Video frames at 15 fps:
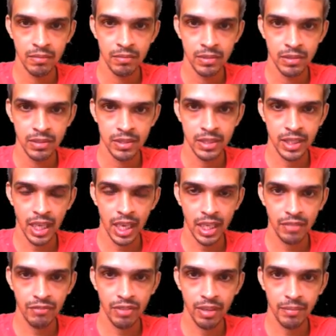
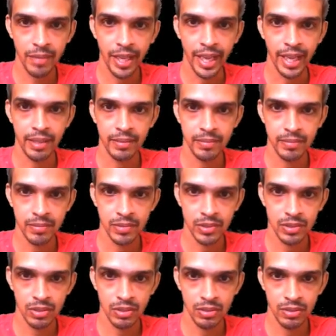starting from A.
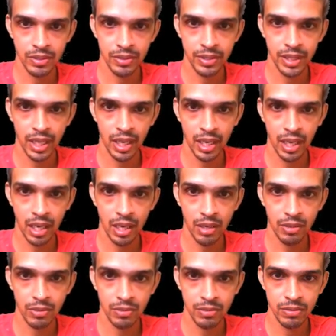So, you can
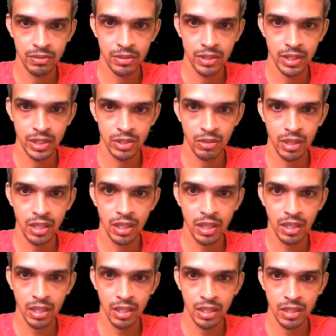have this one,
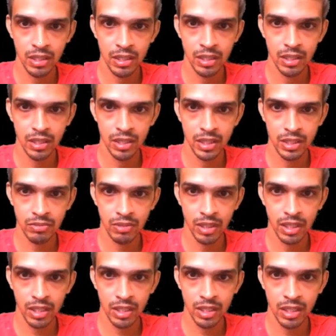this
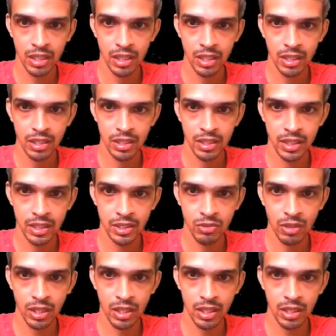one, this
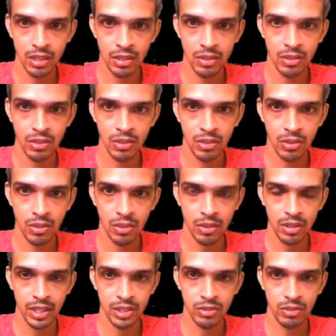one, or
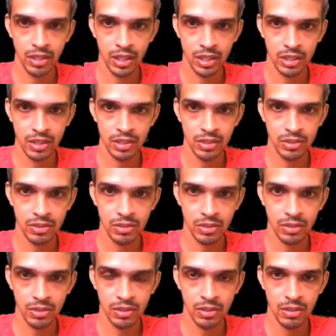this one.
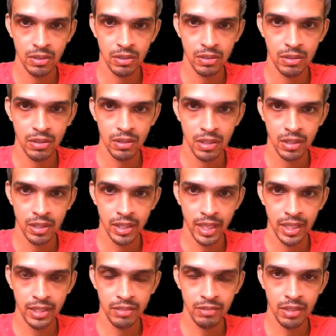So, the
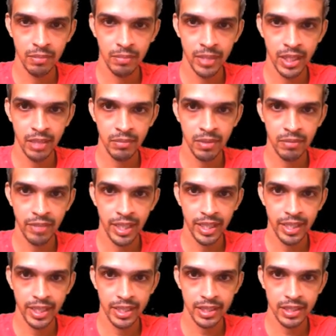edge with the minimum weight
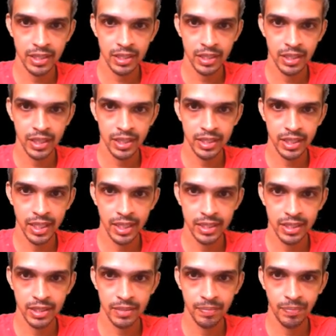is this
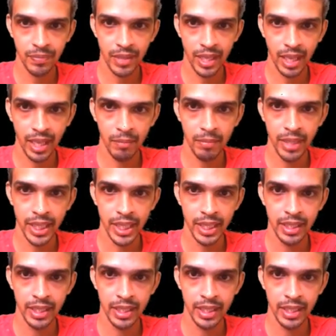edge AB,